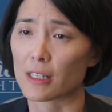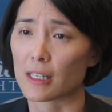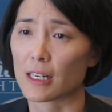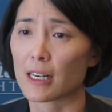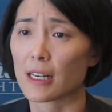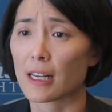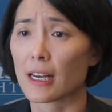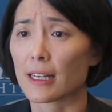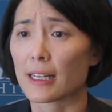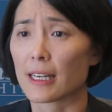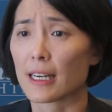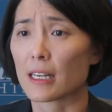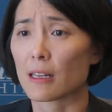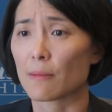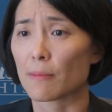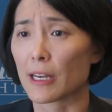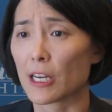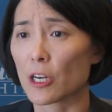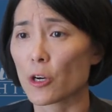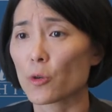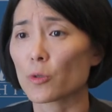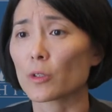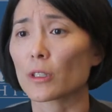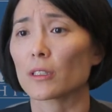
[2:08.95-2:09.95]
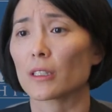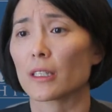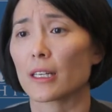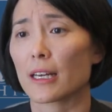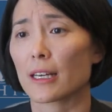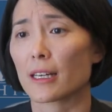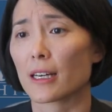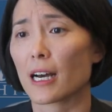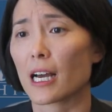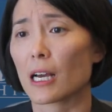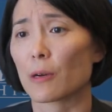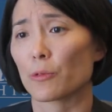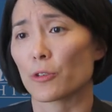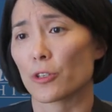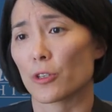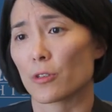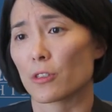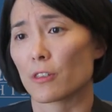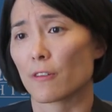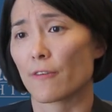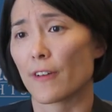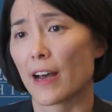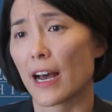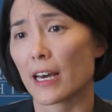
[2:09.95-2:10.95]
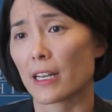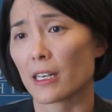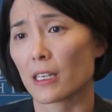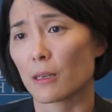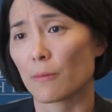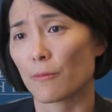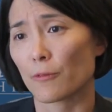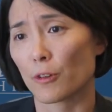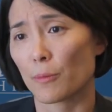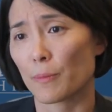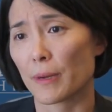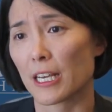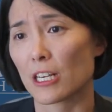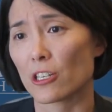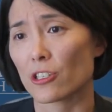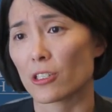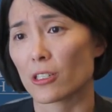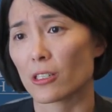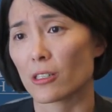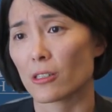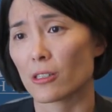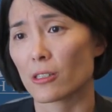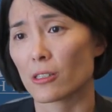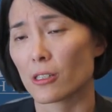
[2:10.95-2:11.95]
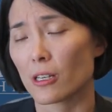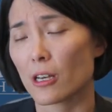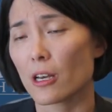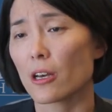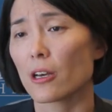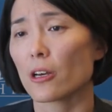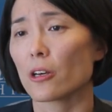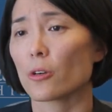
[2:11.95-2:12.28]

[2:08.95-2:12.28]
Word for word: And again, in my own clinic, I will use afatinib for patients